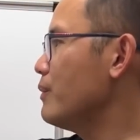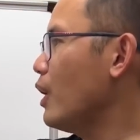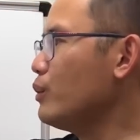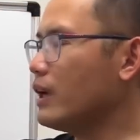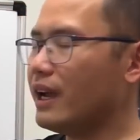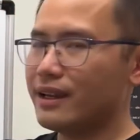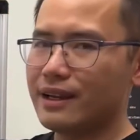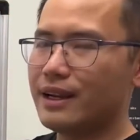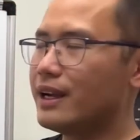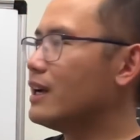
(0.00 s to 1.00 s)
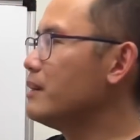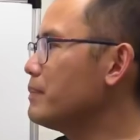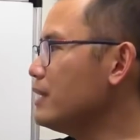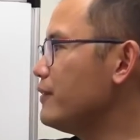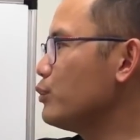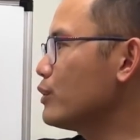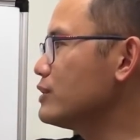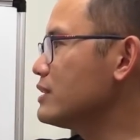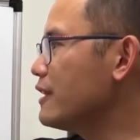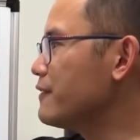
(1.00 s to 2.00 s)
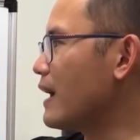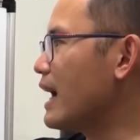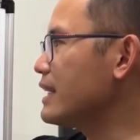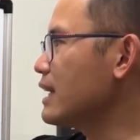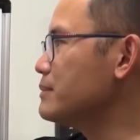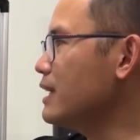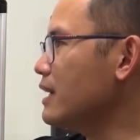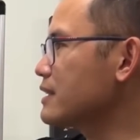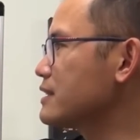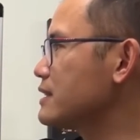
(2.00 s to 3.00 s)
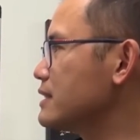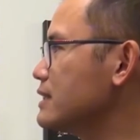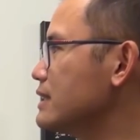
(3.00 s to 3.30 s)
Okay, but if you want to say 5 times x,